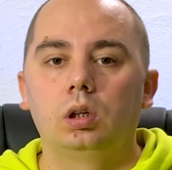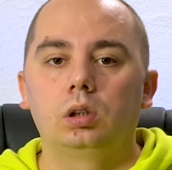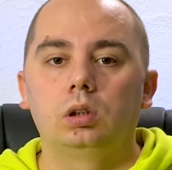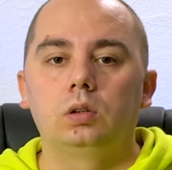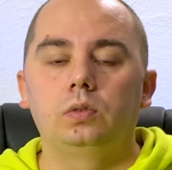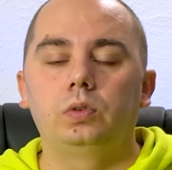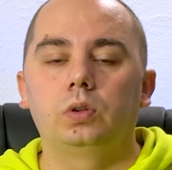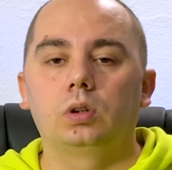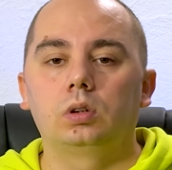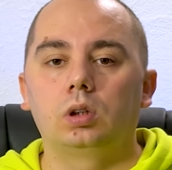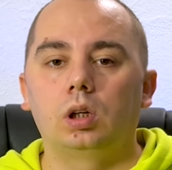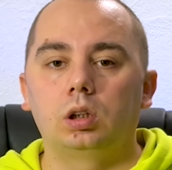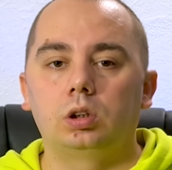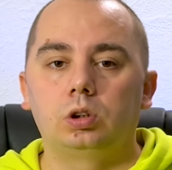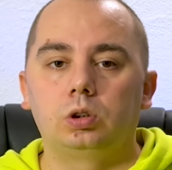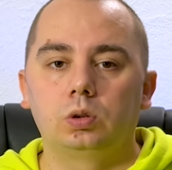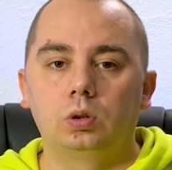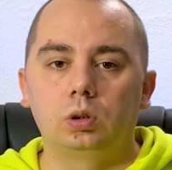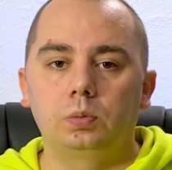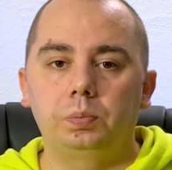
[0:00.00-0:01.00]
If you're not
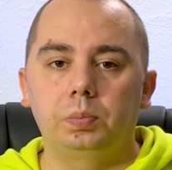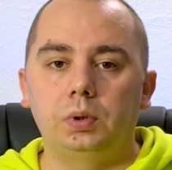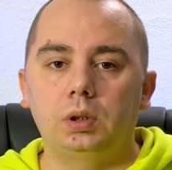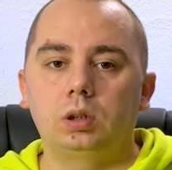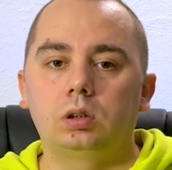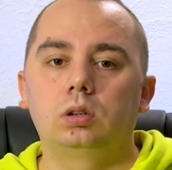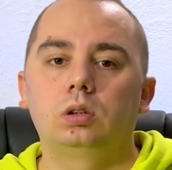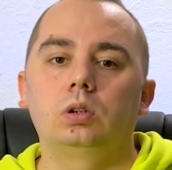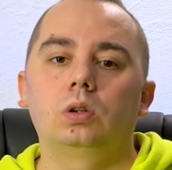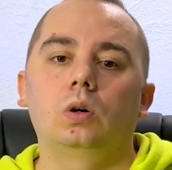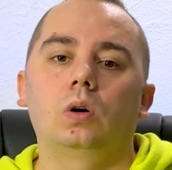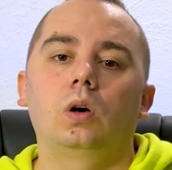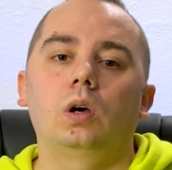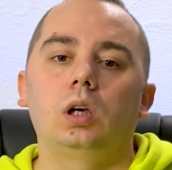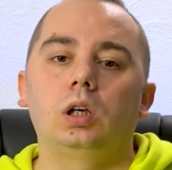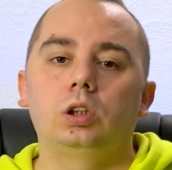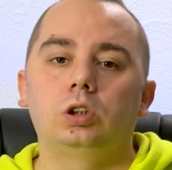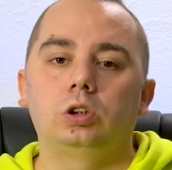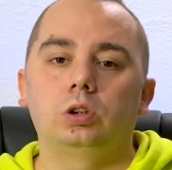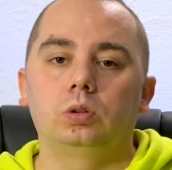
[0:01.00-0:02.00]
sure, pick
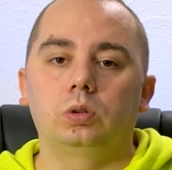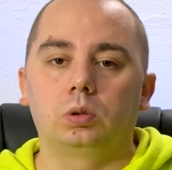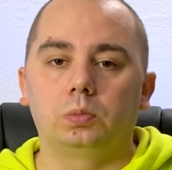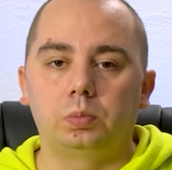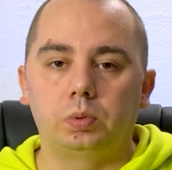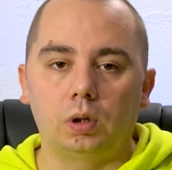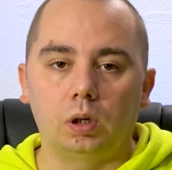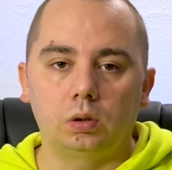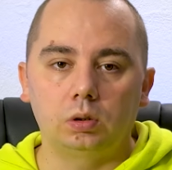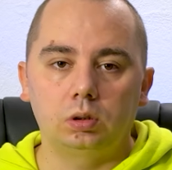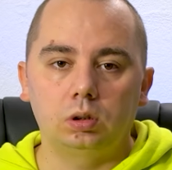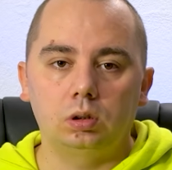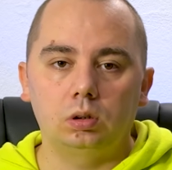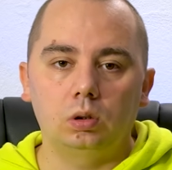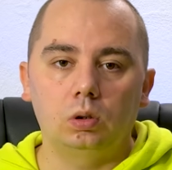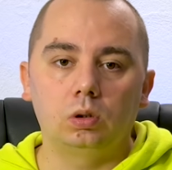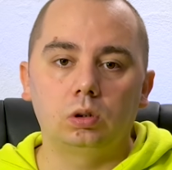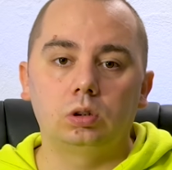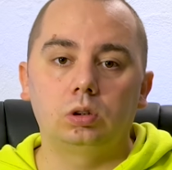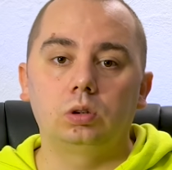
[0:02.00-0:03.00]
DOH in your browser
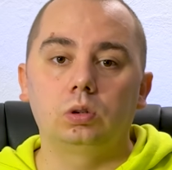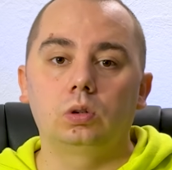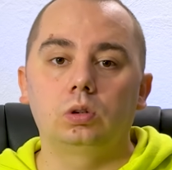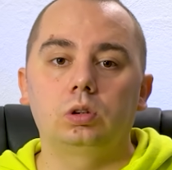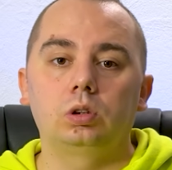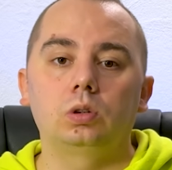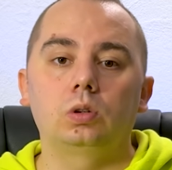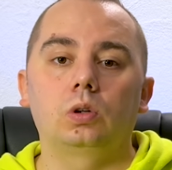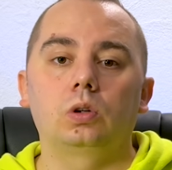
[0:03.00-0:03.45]
or DOT